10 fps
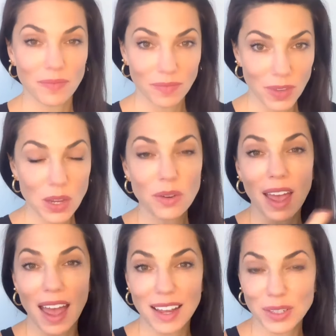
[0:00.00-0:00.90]
the
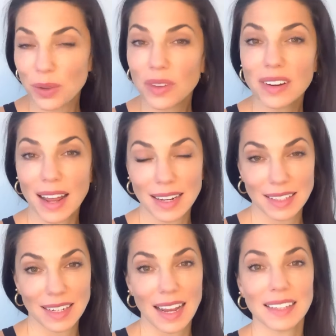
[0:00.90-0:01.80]
UK to the United
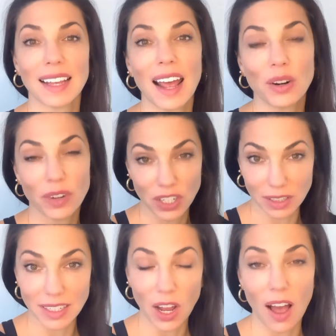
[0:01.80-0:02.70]
States and
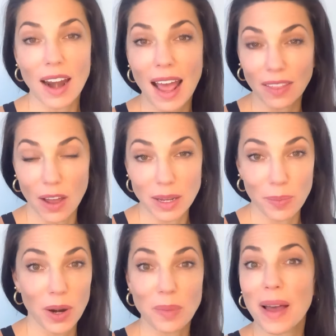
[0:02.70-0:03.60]
originally taught at Lotte
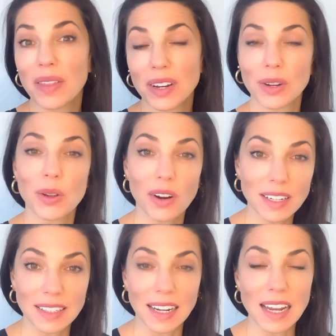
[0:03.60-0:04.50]
Berk Method in New York
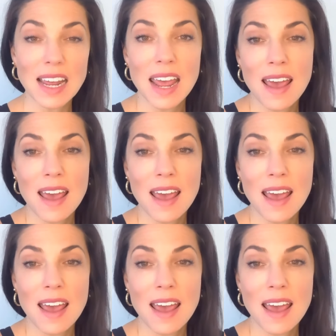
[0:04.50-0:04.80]
City.